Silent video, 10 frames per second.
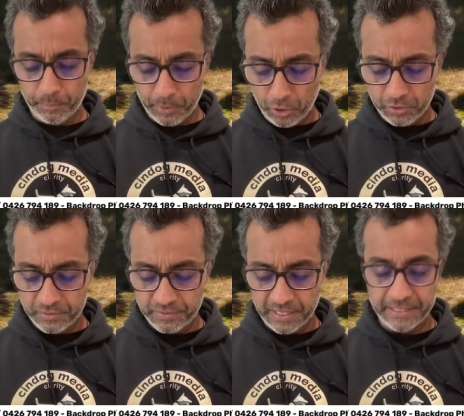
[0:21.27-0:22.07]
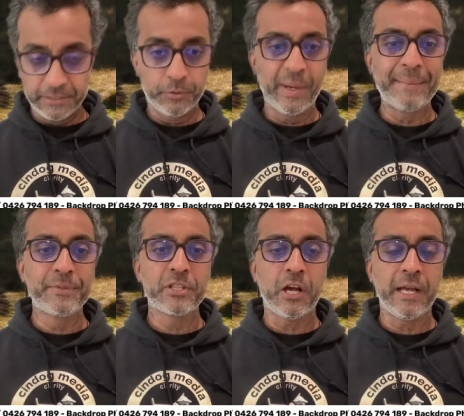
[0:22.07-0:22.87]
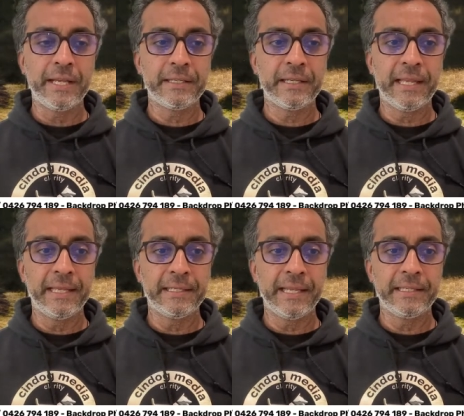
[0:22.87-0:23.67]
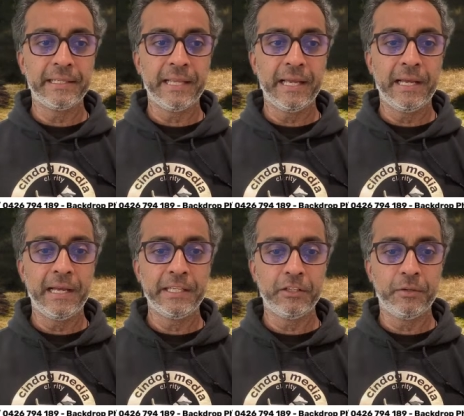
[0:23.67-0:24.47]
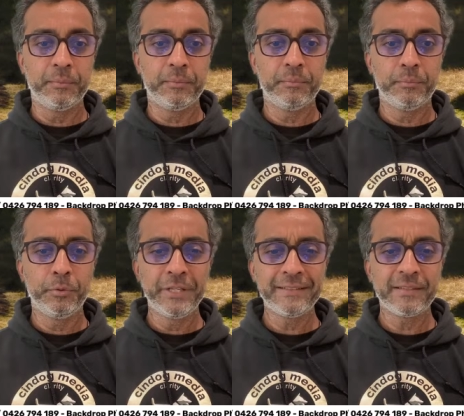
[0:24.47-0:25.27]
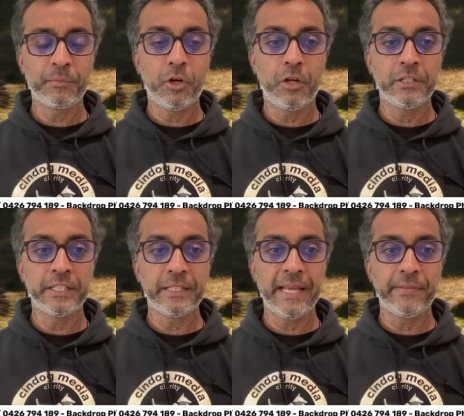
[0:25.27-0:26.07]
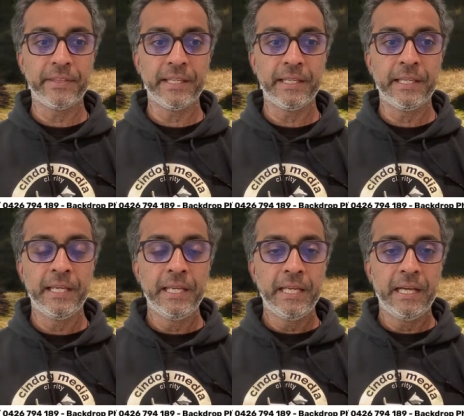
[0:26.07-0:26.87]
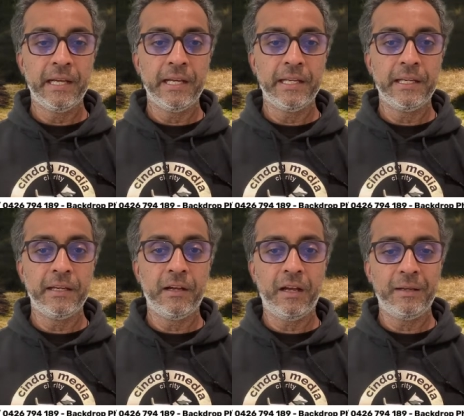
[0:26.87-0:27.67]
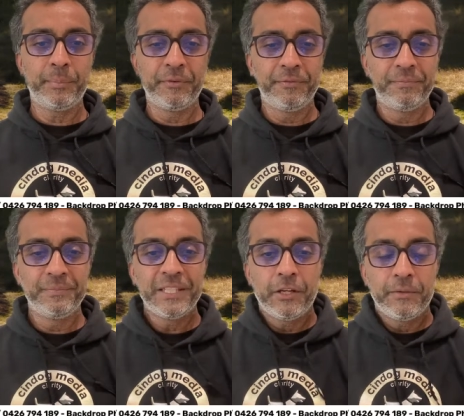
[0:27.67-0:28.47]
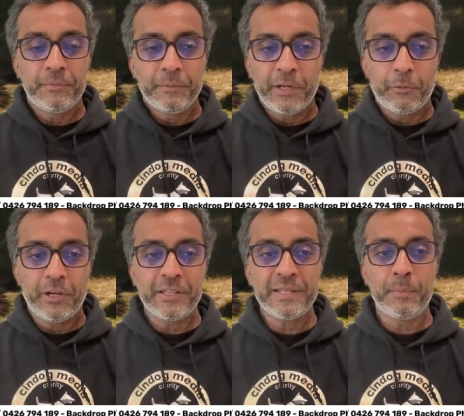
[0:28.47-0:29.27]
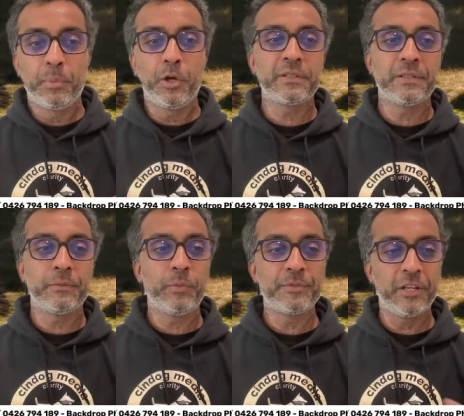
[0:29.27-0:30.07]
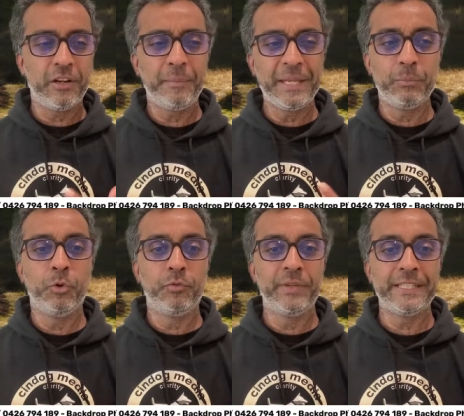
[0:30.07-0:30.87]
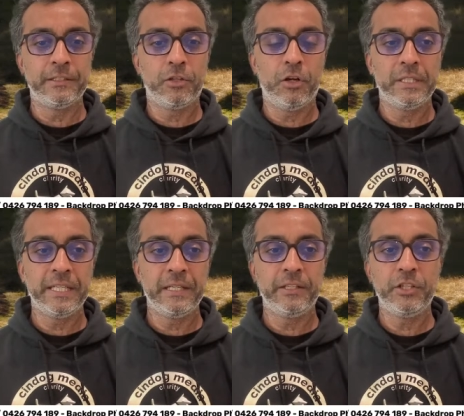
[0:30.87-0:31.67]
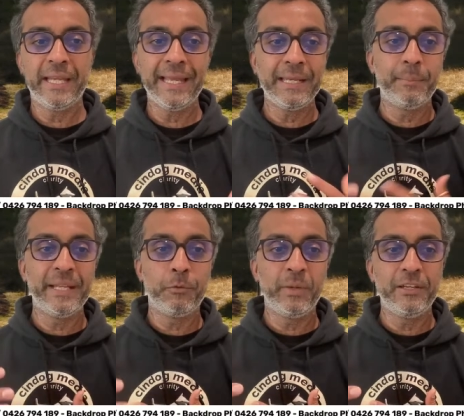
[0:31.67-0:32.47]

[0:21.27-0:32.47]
blogs and your website and putting some content out there. When I say blogs and website, I mean more written content. You can embed